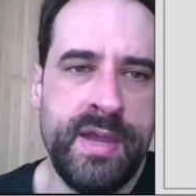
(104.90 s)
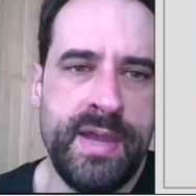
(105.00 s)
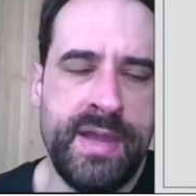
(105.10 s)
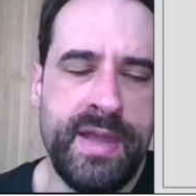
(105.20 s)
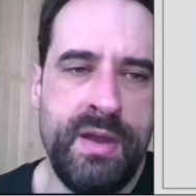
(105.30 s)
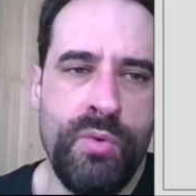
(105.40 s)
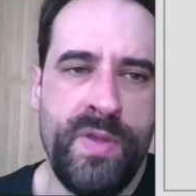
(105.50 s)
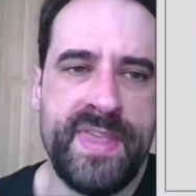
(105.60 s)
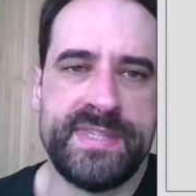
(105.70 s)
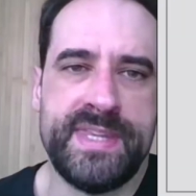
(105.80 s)

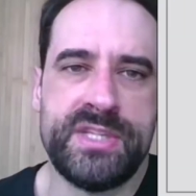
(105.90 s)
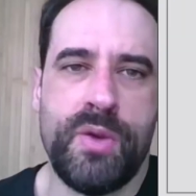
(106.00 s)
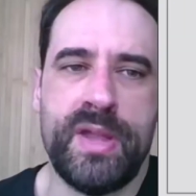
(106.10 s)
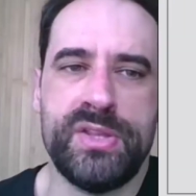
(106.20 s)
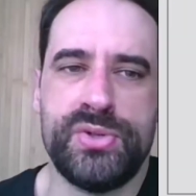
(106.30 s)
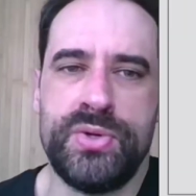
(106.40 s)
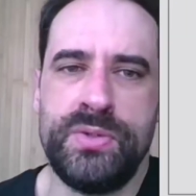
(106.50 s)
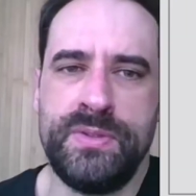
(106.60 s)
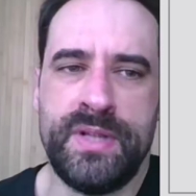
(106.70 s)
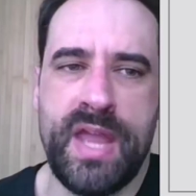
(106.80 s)
what does this command
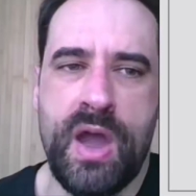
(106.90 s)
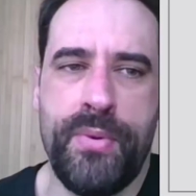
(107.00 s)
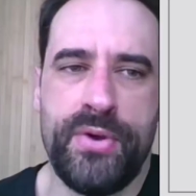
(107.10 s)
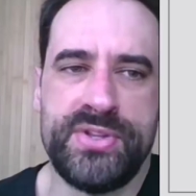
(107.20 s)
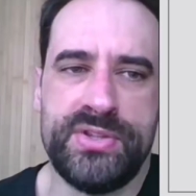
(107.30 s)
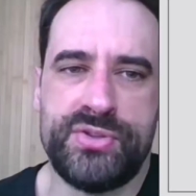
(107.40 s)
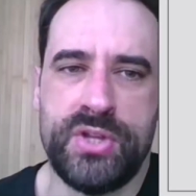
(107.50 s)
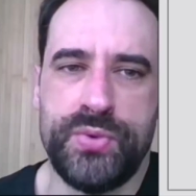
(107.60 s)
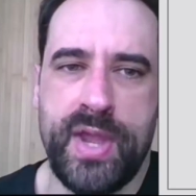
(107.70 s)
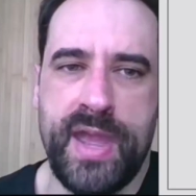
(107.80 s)
do? Now pause and try
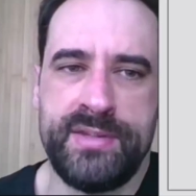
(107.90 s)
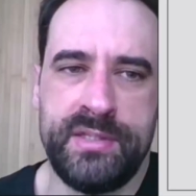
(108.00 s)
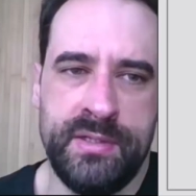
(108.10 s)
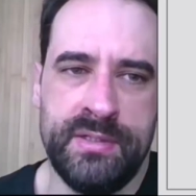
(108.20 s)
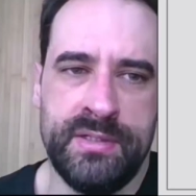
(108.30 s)
to guess.